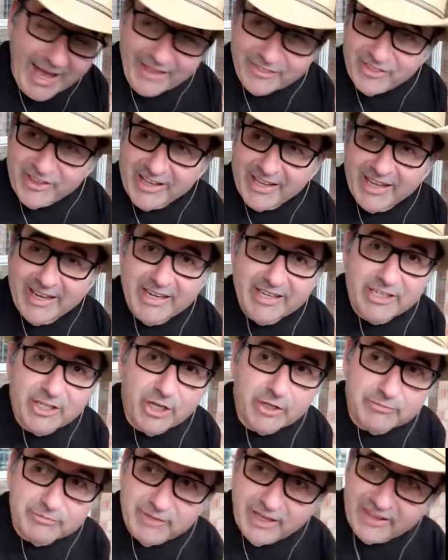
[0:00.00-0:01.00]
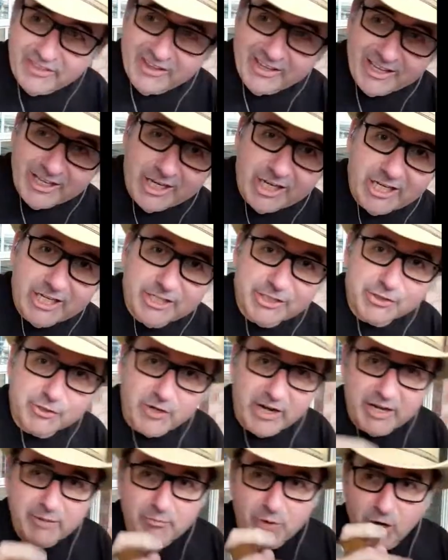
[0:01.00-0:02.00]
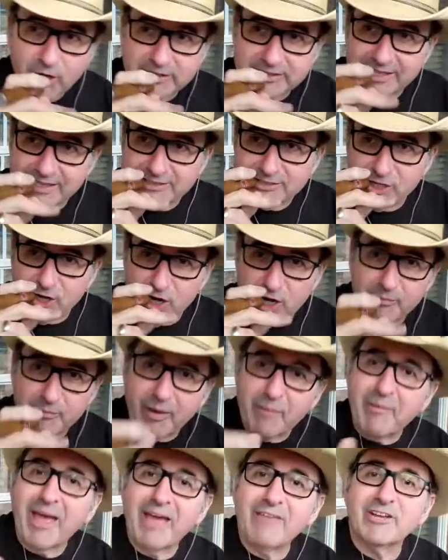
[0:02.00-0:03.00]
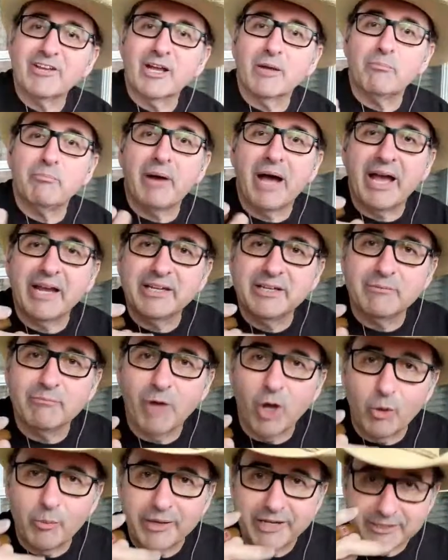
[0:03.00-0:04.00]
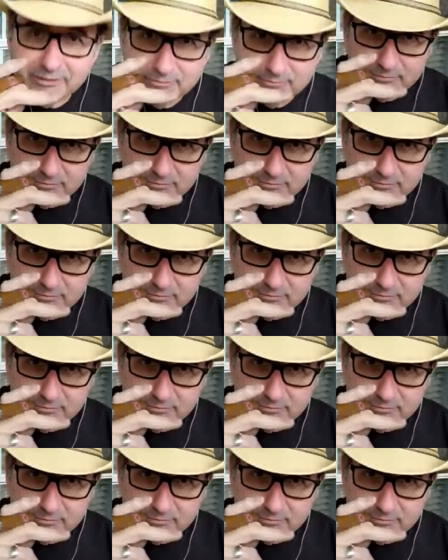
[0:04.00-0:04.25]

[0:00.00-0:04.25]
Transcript: I think I need to trademark that term. I'm having a Biden moment.